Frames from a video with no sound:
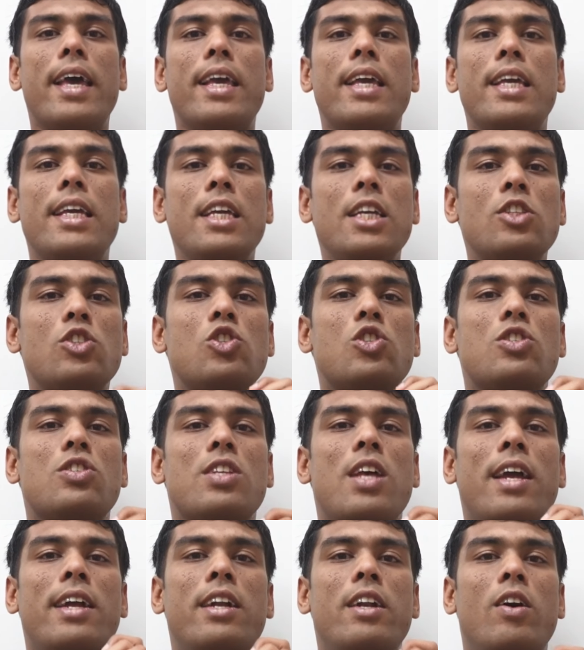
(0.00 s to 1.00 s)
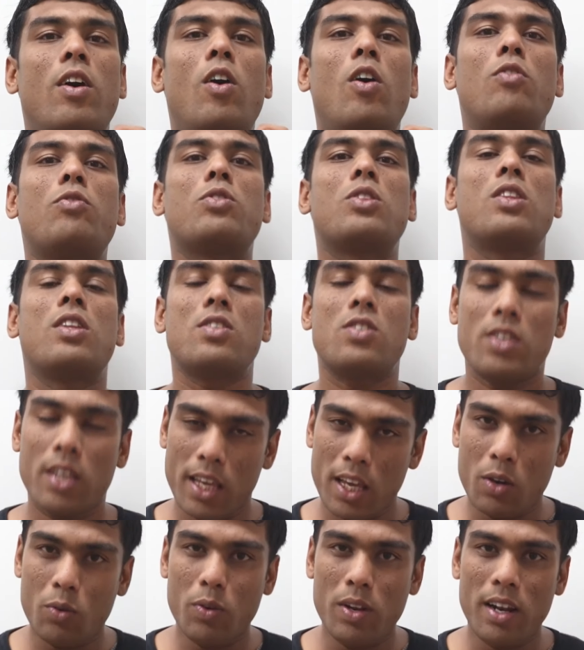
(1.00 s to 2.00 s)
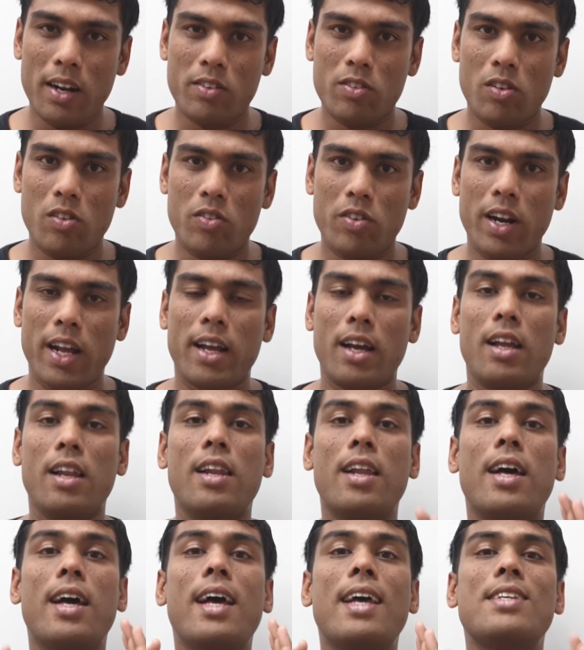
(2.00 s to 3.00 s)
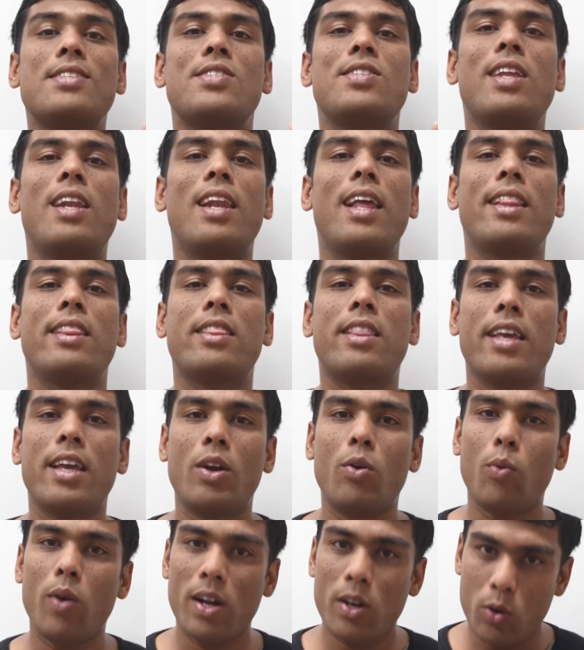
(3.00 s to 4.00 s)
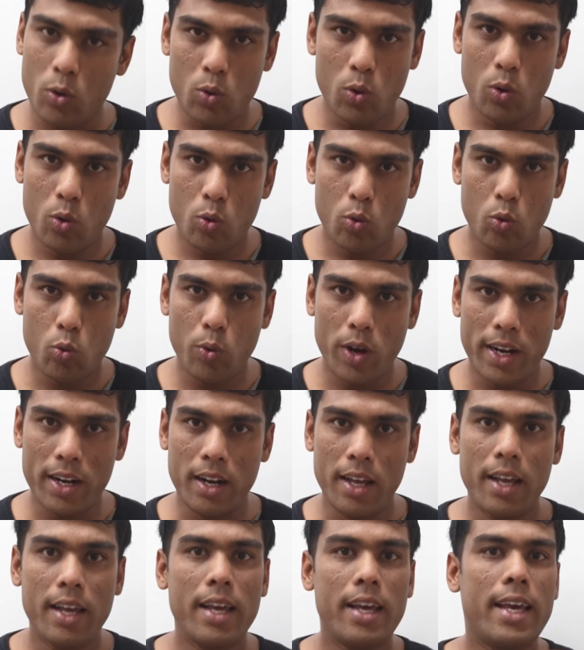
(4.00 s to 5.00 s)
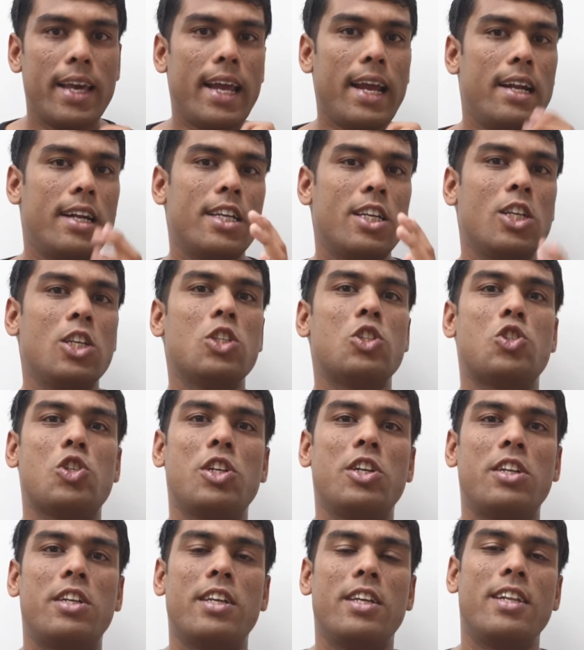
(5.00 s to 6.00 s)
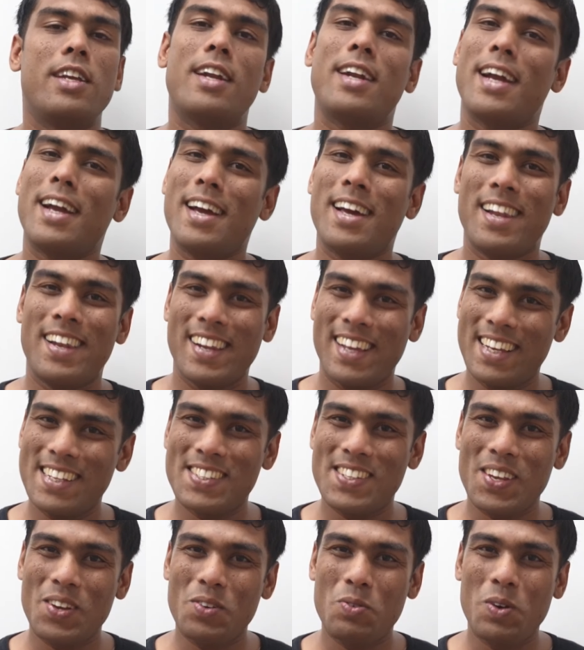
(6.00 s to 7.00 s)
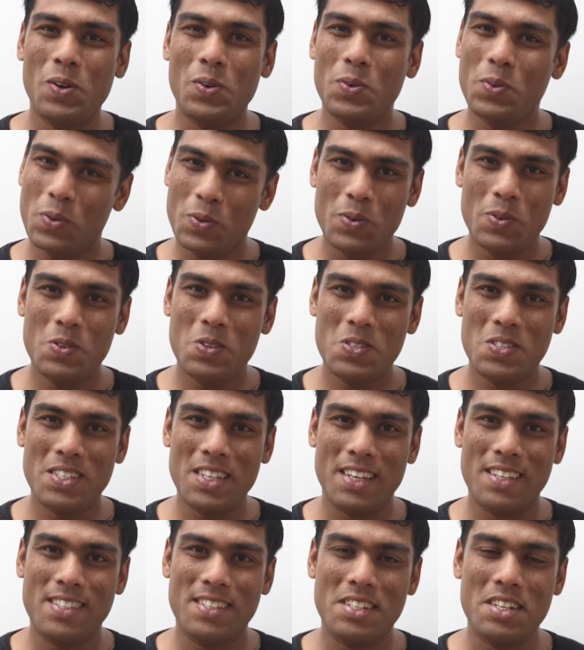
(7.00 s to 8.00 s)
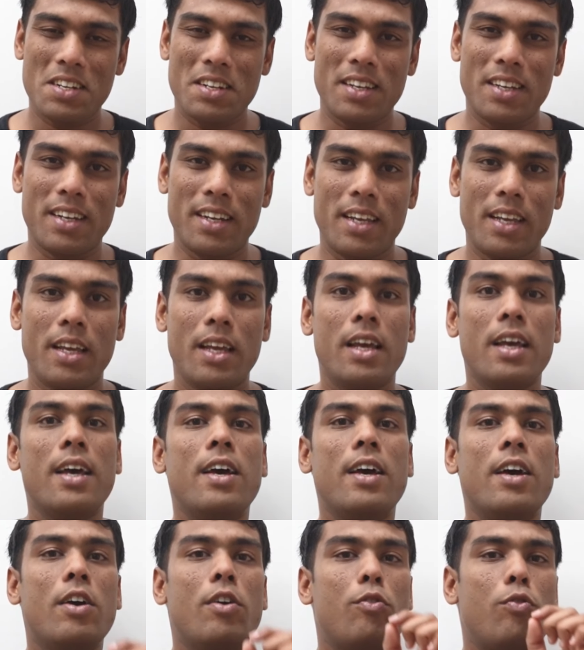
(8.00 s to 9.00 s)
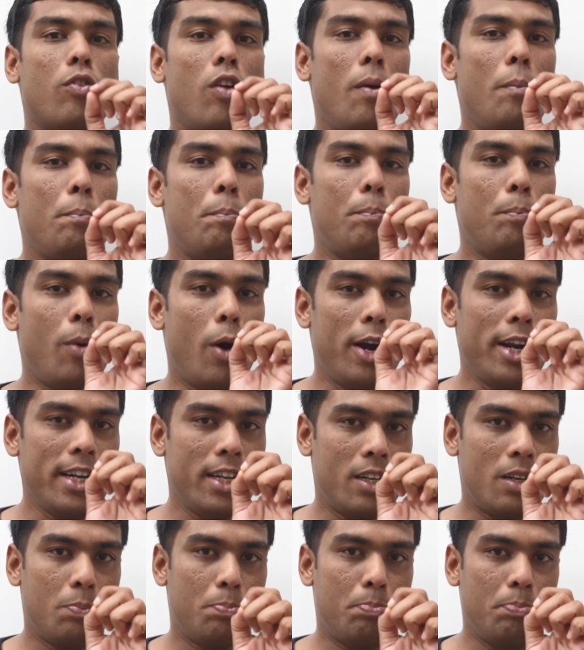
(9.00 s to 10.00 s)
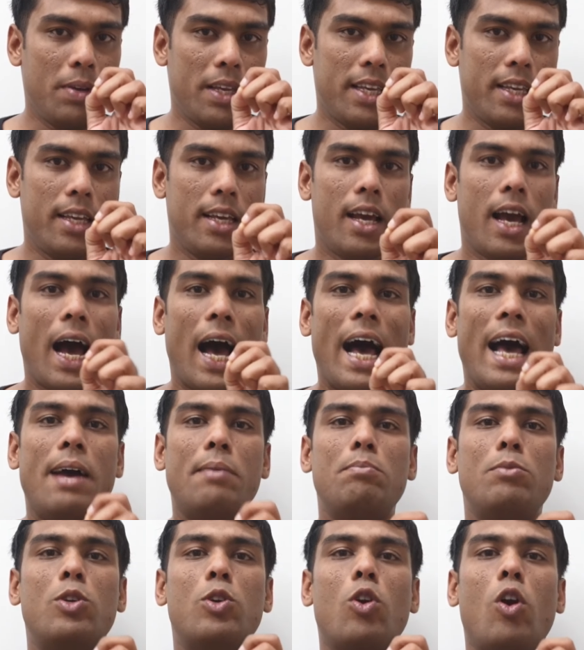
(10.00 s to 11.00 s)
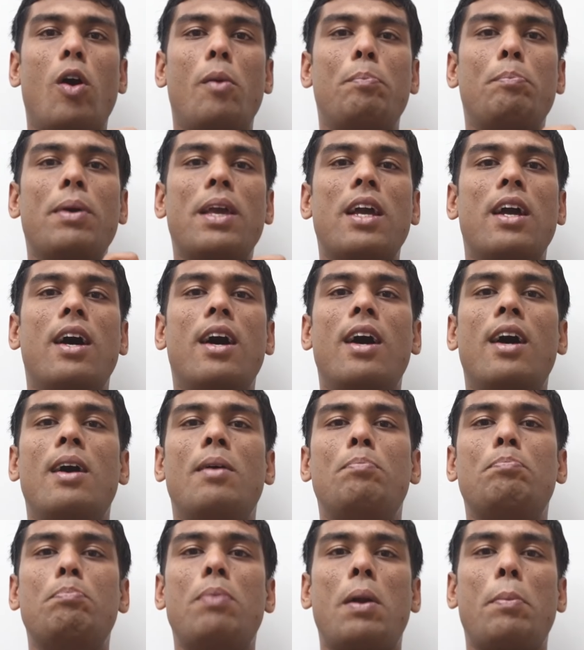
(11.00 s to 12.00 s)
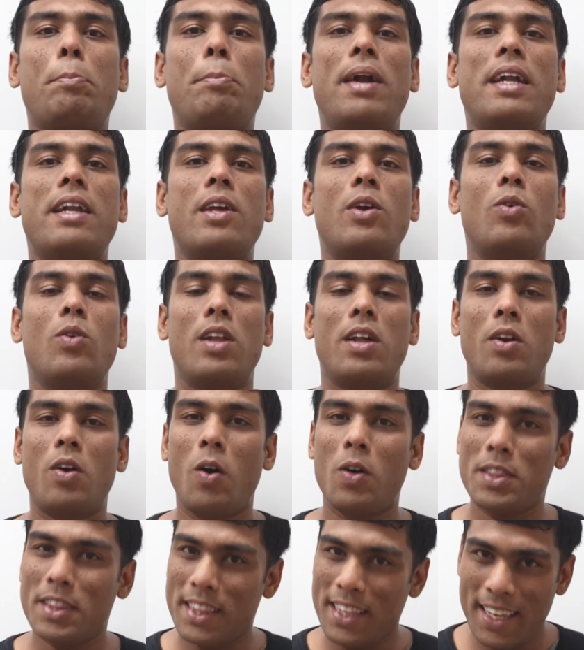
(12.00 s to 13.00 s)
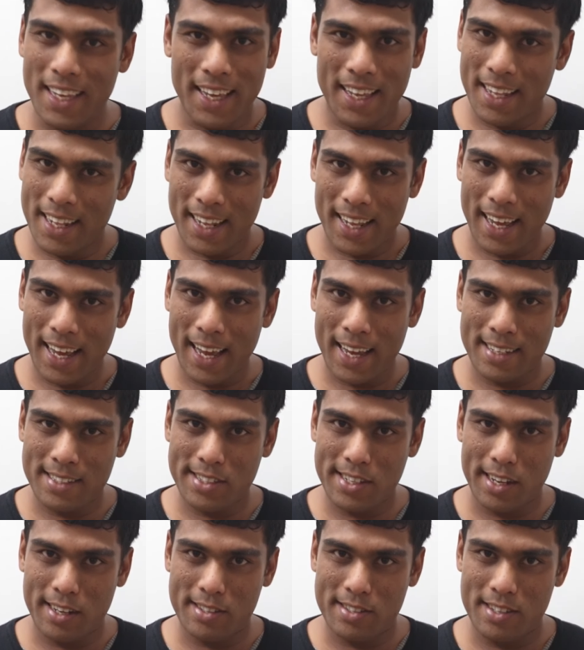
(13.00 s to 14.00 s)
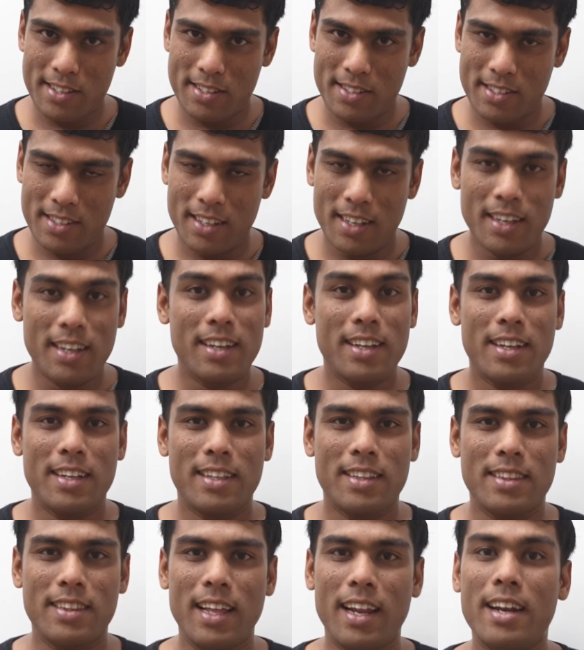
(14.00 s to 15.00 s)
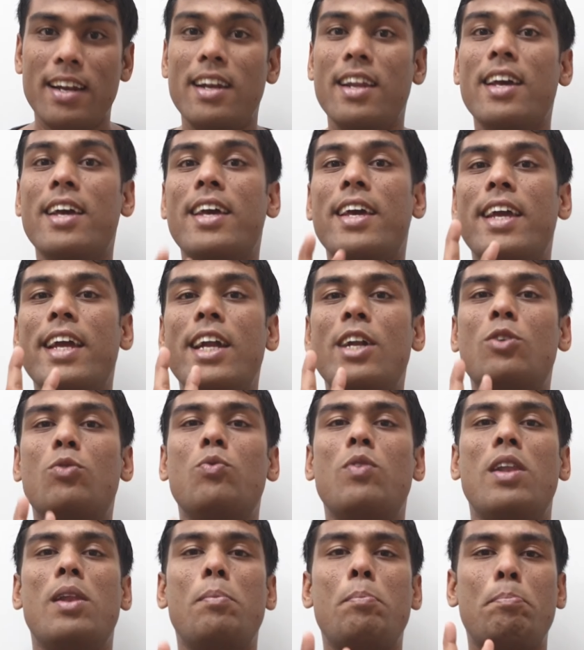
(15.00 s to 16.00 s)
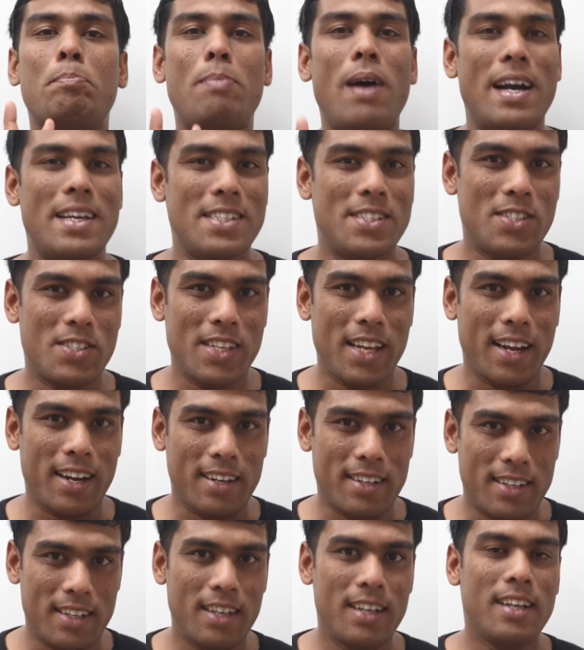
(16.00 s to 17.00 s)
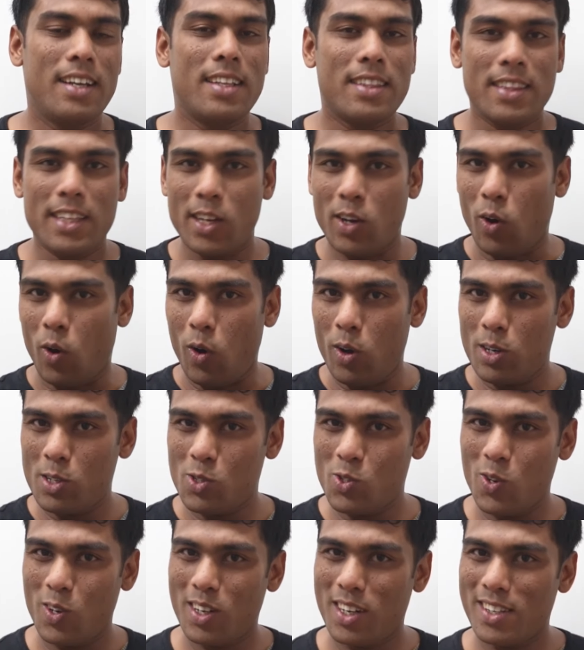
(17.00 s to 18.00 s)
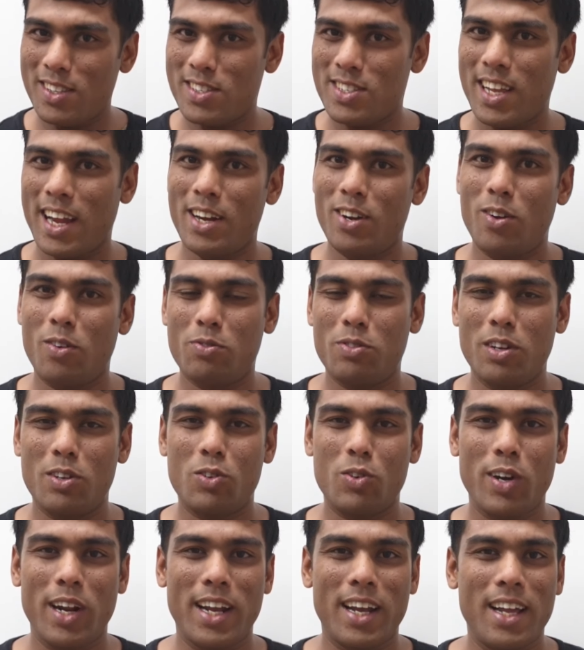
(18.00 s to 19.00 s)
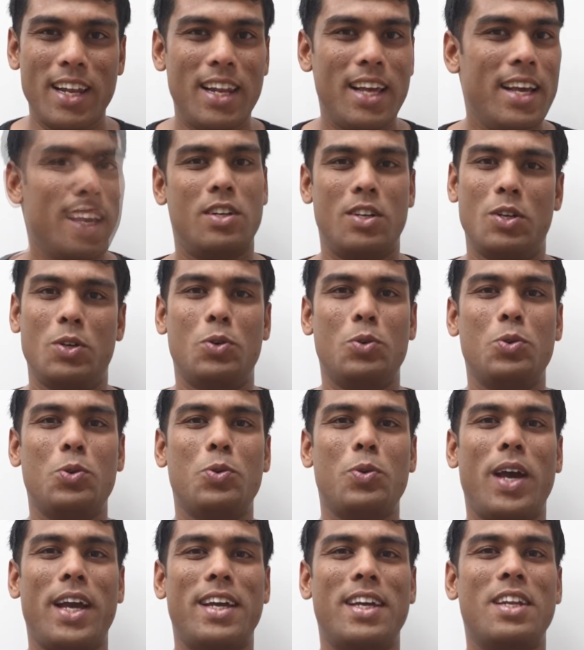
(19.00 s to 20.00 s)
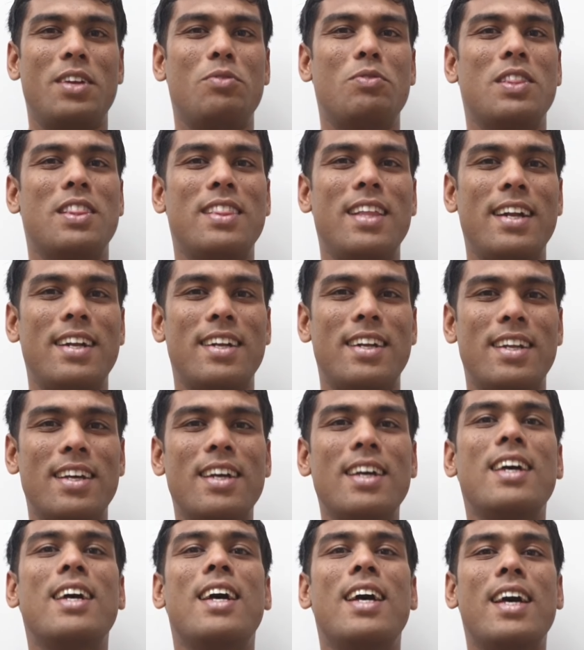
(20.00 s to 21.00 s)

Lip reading: Each side of this equilateral triangle has the length equal to 1 and each interior angle is equal to 60 degree. From point P, I am dropping a perpendicular on the x-axis. Then it will bisect the horizontal side of the triangle. Do you agree with that?